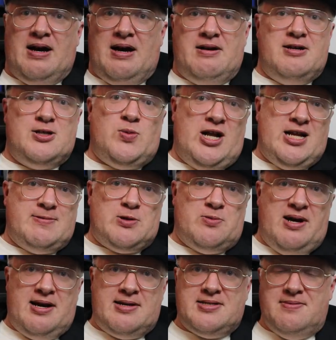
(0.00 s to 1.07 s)
And there's Welcome to
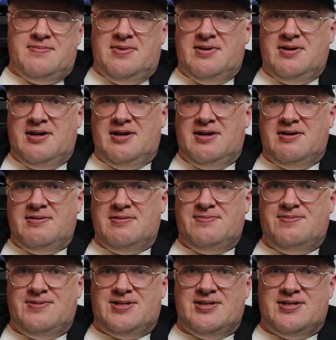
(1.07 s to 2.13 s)
Wrexham,
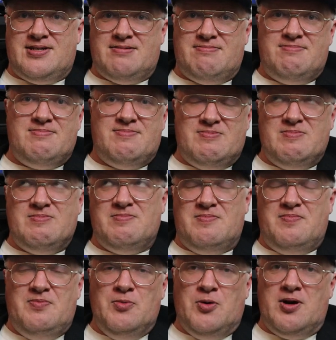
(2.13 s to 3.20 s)
which is
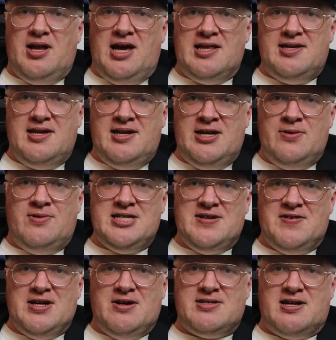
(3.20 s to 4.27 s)
more like the elite ones,
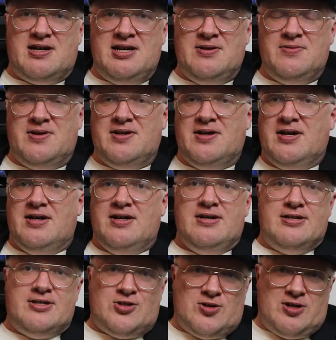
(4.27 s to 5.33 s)
even though it's an elite one.
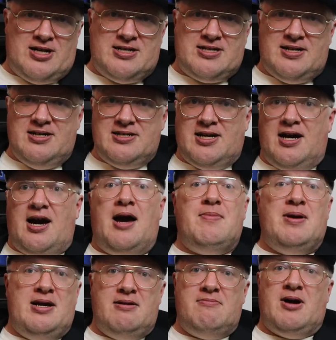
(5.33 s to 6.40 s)
Sunderland Till I Die. I
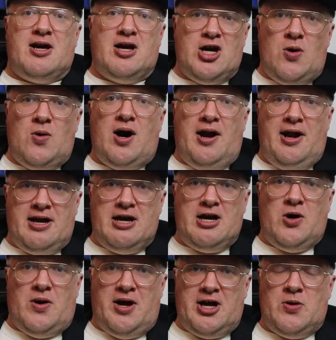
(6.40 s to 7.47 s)
mean, I can go
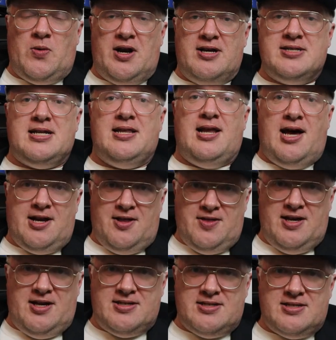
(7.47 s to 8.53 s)
on. There's a lot of
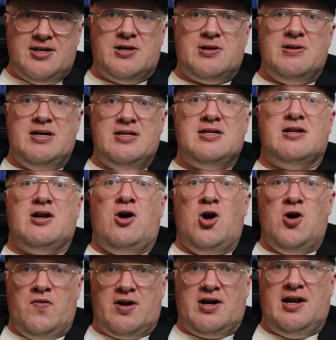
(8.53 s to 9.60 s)
these, so there is an
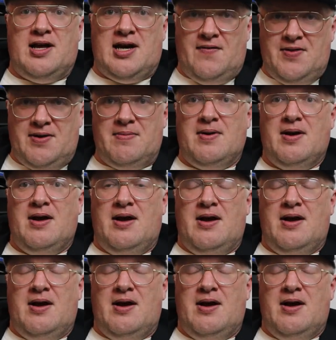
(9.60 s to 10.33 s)
overkill of them.